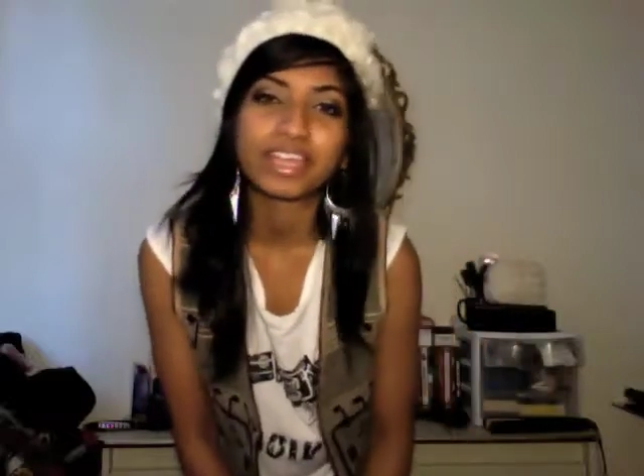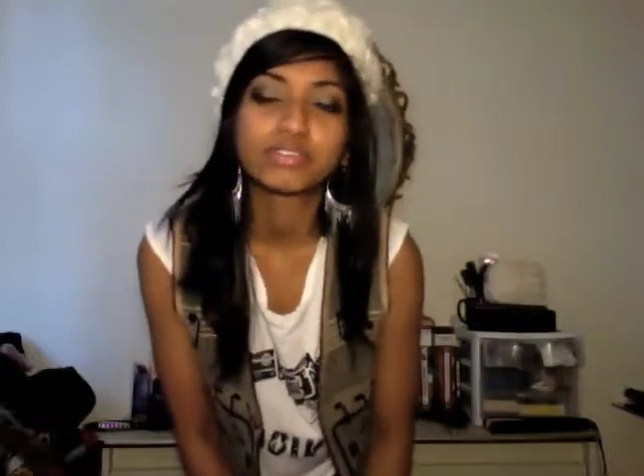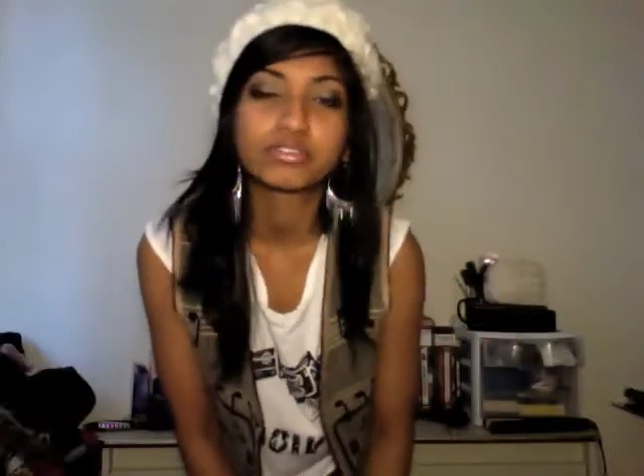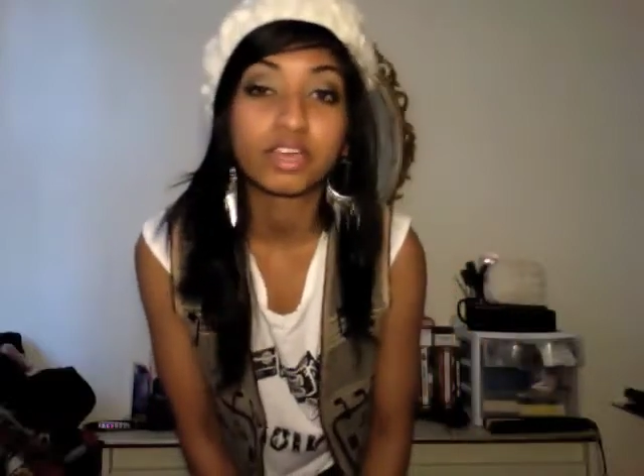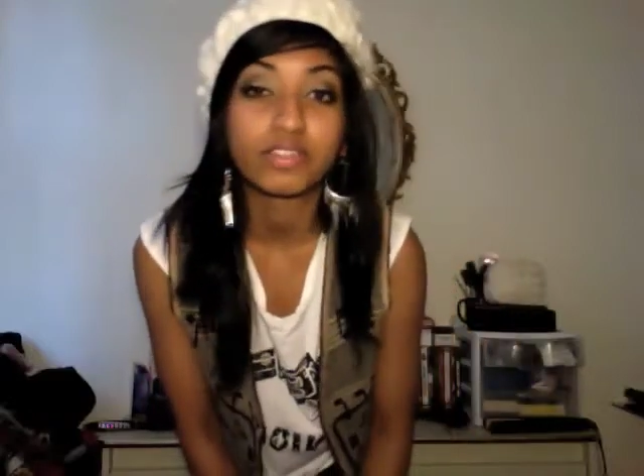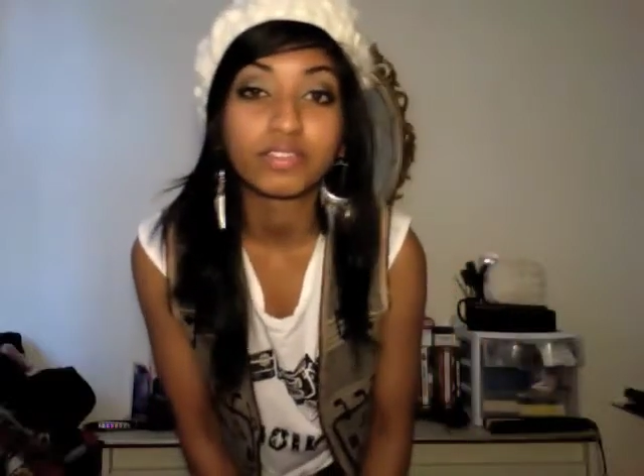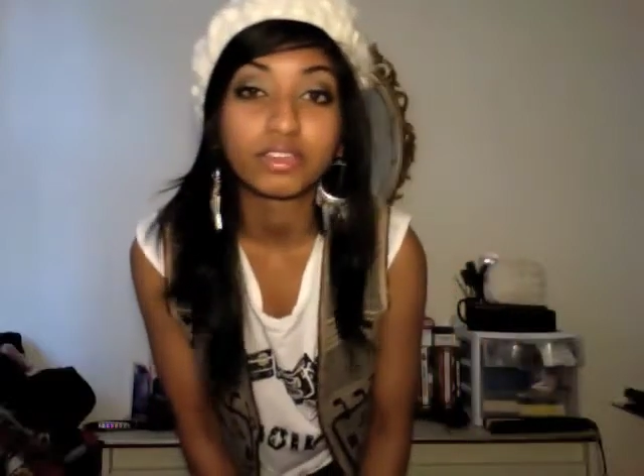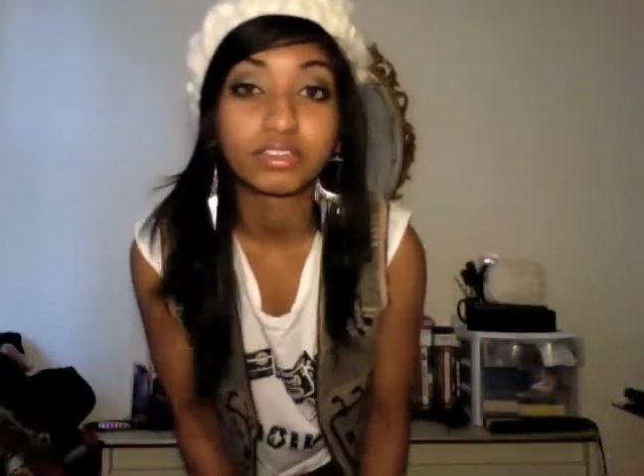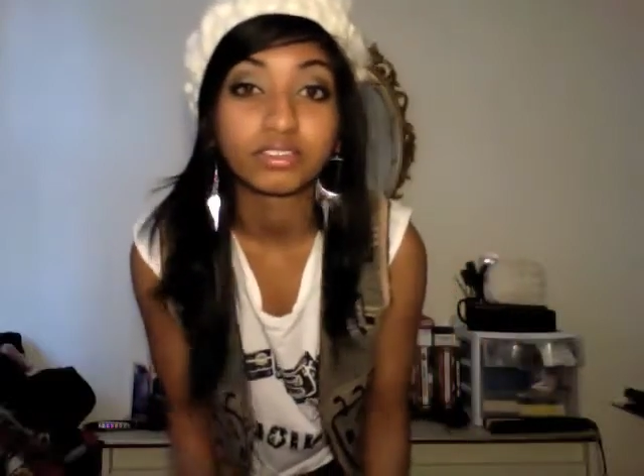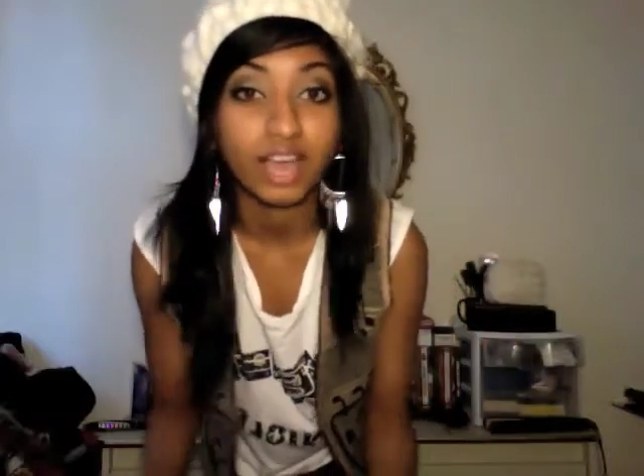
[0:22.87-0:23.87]
you saw in
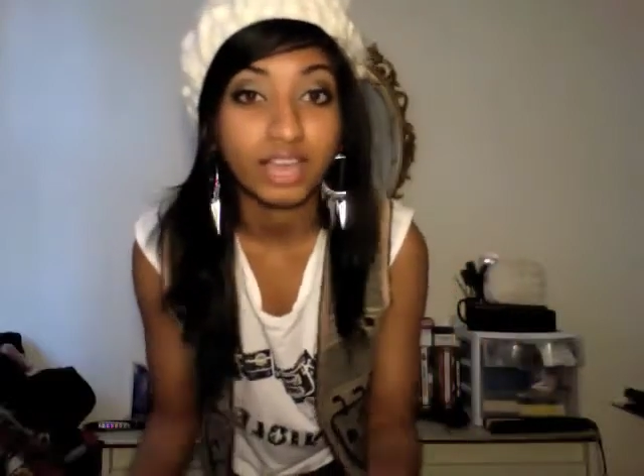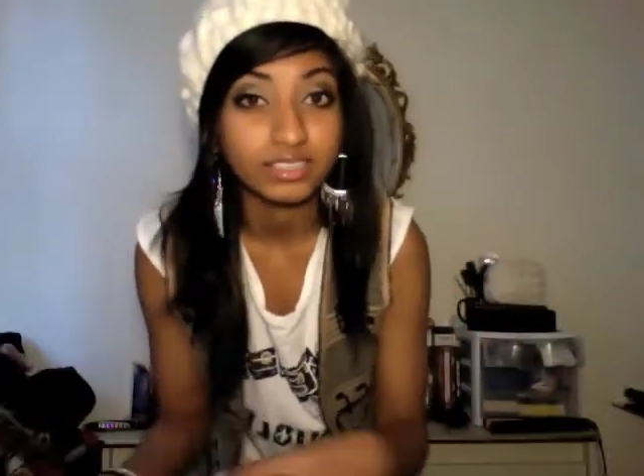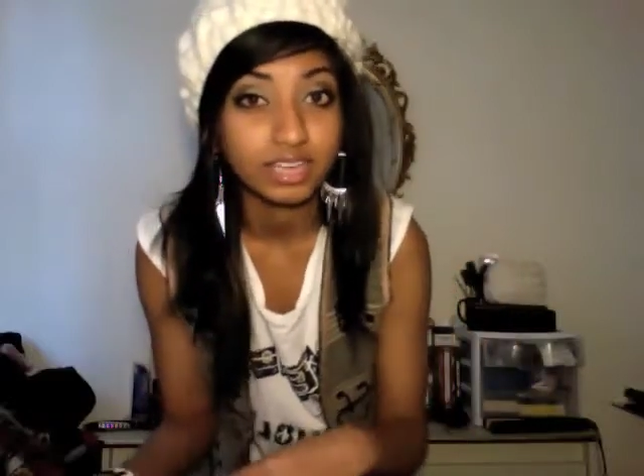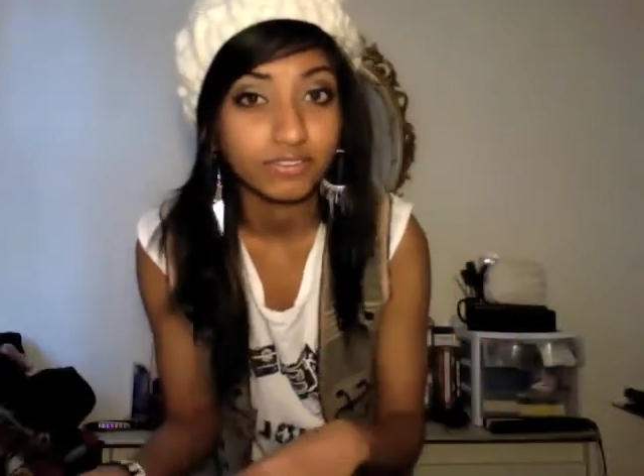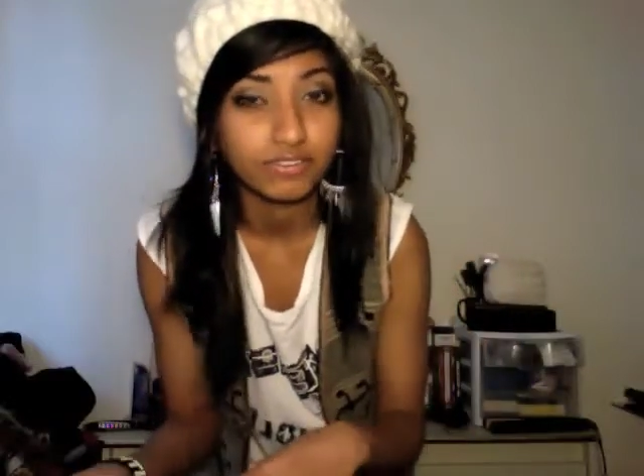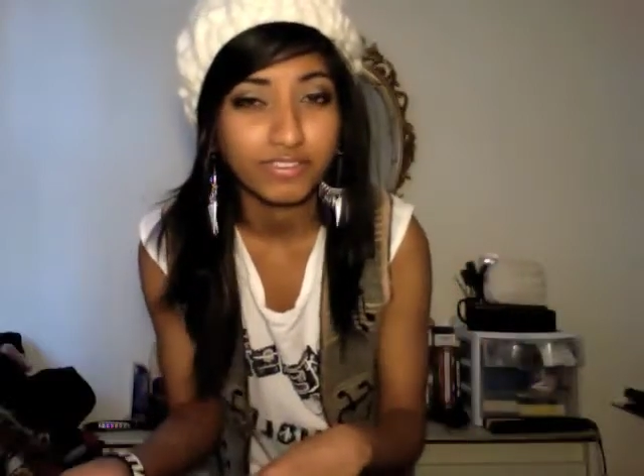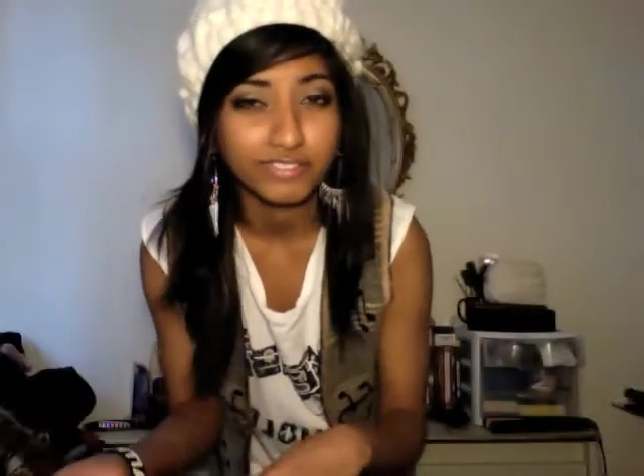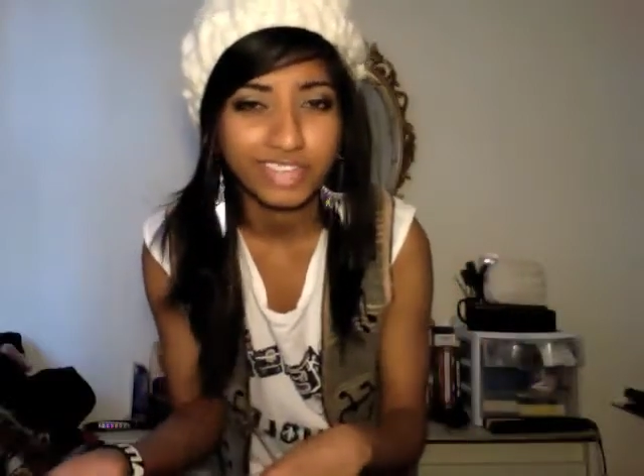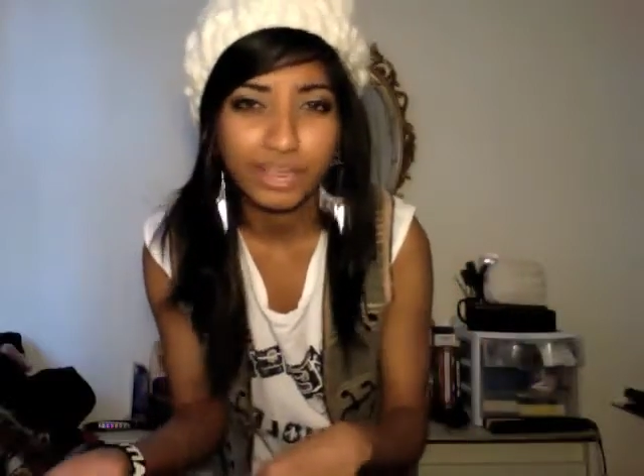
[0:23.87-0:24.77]
the last outfit of the day,